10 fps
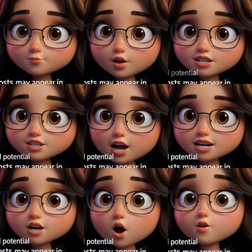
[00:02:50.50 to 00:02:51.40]
a
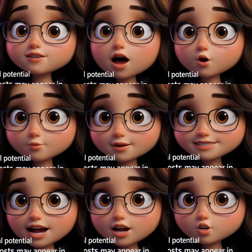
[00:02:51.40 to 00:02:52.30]
powerful audience
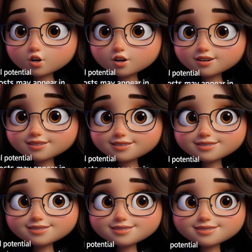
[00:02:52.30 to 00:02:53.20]
engagement tool.
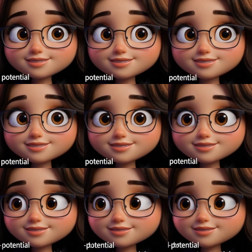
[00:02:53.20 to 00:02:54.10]
Is this
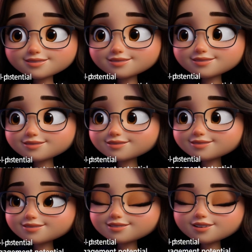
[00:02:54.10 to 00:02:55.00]
applicable for all
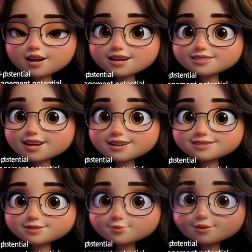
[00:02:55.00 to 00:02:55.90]
posts?
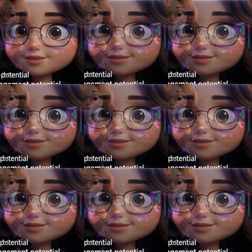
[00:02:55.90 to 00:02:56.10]
Right